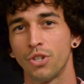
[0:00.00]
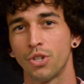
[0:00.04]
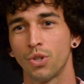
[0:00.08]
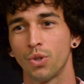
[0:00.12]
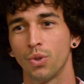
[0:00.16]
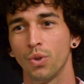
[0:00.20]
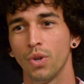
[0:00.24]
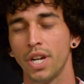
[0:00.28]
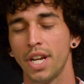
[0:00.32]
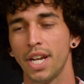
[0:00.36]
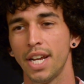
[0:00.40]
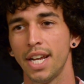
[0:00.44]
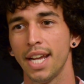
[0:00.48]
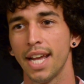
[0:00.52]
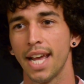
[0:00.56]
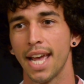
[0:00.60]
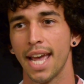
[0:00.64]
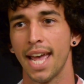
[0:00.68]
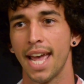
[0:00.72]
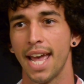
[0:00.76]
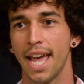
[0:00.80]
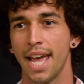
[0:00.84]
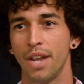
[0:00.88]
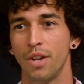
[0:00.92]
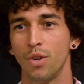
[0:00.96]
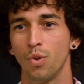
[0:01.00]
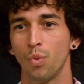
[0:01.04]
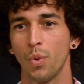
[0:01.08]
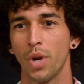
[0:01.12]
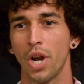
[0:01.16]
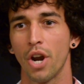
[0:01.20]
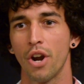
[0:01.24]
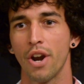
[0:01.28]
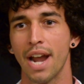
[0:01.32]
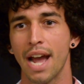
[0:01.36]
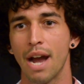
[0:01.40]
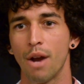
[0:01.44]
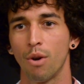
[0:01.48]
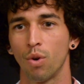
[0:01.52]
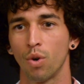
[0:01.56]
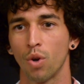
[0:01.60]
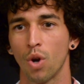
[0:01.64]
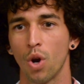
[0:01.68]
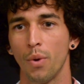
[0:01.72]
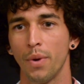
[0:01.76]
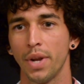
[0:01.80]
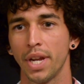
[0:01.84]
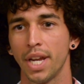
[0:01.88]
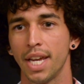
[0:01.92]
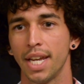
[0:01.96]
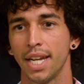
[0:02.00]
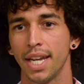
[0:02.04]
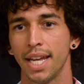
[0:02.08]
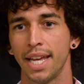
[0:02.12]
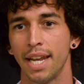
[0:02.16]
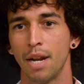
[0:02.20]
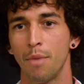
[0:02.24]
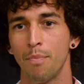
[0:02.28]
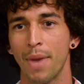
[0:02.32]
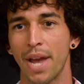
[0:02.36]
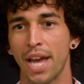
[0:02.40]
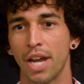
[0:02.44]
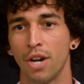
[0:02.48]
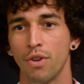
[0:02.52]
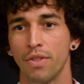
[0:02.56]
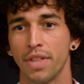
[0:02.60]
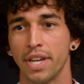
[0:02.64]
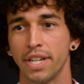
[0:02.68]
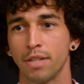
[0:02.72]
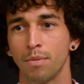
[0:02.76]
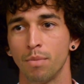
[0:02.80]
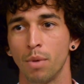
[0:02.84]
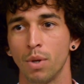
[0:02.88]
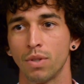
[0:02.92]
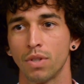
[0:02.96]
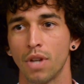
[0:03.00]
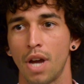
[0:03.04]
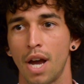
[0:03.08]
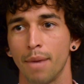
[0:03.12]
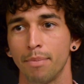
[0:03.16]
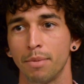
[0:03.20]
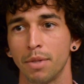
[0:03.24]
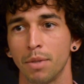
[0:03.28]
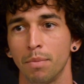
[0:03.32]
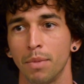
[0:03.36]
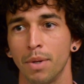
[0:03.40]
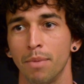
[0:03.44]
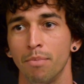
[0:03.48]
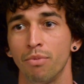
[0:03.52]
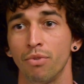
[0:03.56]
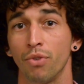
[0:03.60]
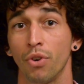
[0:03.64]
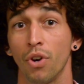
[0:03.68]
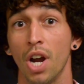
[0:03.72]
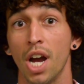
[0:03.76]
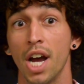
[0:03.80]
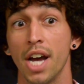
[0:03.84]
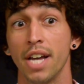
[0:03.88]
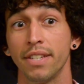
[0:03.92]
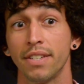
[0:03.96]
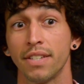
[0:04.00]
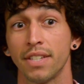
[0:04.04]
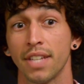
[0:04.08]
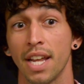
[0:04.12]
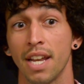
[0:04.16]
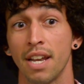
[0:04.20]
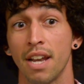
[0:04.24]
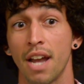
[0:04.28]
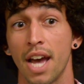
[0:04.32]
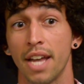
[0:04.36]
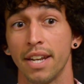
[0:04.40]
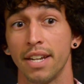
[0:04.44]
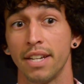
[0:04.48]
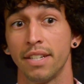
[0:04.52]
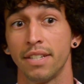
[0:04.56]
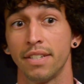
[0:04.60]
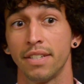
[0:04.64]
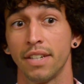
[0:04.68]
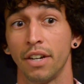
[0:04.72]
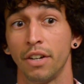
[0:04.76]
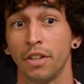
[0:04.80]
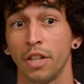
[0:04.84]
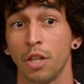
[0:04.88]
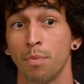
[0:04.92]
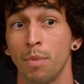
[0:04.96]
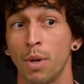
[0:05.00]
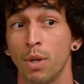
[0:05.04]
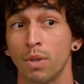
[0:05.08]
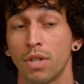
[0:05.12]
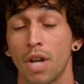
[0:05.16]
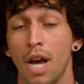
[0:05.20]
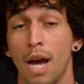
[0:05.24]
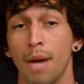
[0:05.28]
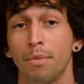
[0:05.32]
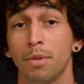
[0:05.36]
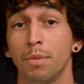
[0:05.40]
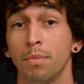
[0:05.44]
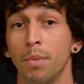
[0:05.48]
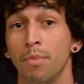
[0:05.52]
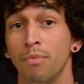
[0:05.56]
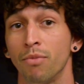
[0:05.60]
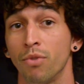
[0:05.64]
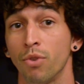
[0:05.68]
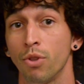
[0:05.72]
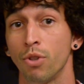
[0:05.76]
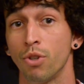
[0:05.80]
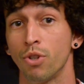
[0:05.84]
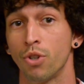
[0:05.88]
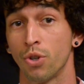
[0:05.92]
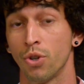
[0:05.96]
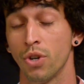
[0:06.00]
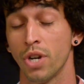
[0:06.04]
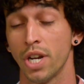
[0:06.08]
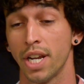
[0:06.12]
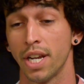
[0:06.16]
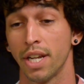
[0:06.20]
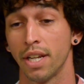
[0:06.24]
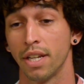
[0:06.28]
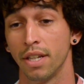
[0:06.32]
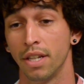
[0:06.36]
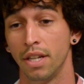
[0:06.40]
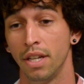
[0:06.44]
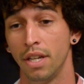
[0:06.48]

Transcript: tree and we are now growing it in a manner that's most optimum for us and not necessarily most optimum for the tree.